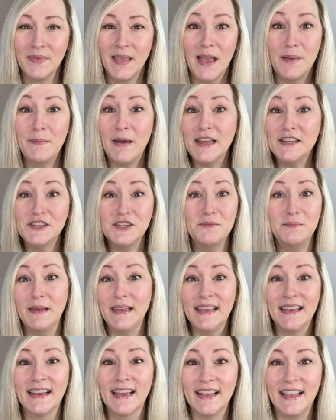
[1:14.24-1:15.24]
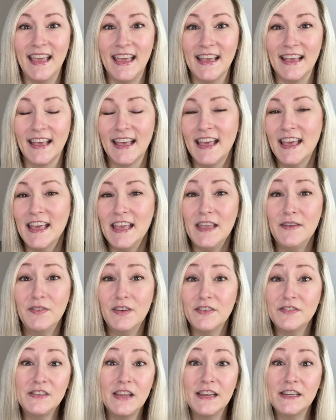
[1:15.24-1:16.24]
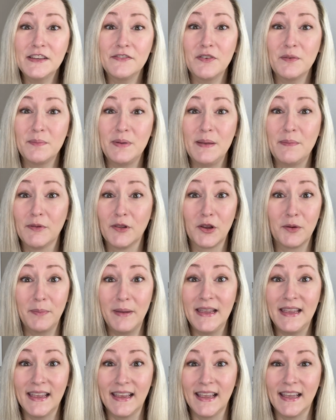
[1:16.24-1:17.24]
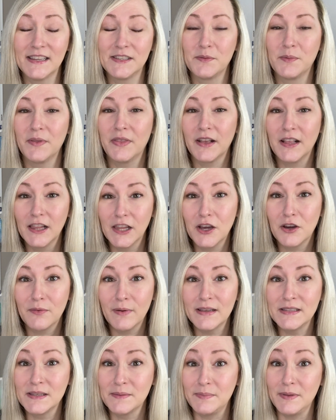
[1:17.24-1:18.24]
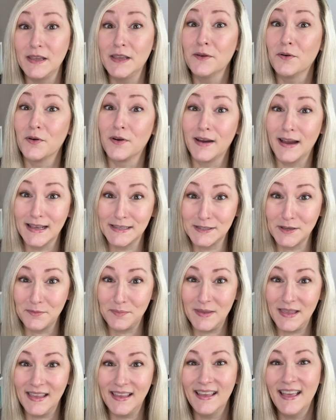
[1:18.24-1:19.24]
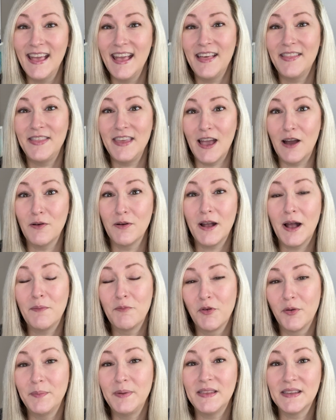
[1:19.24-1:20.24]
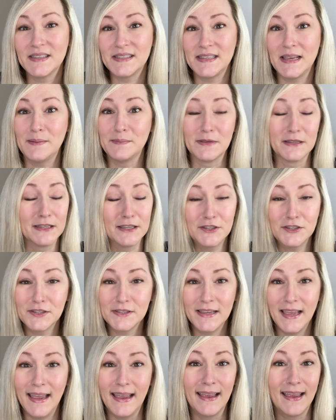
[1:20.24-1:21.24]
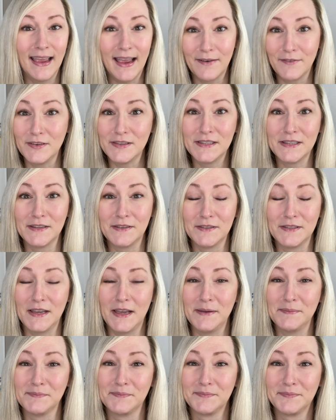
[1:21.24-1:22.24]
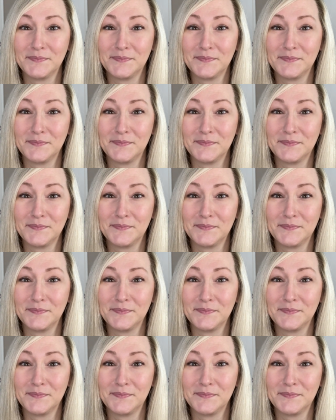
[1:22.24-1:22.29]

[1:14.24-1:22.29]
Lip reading: Imagine baking a cake. Even if 10 different people are baking it with a clear recipe, or SOP, the outcome will be the same delicious cake every single time.